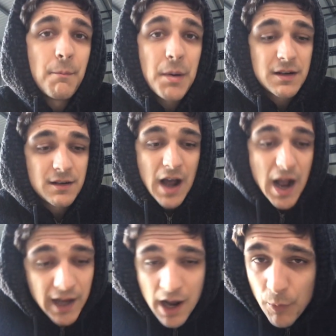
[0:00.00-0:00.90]
But
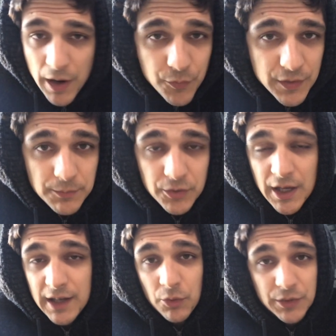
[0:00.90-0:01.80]
I can't wait for them to
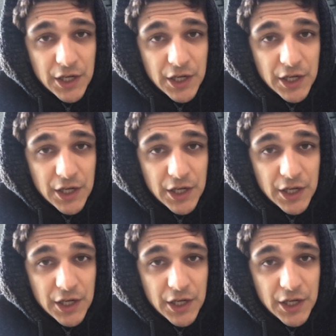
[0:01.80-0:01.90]
take all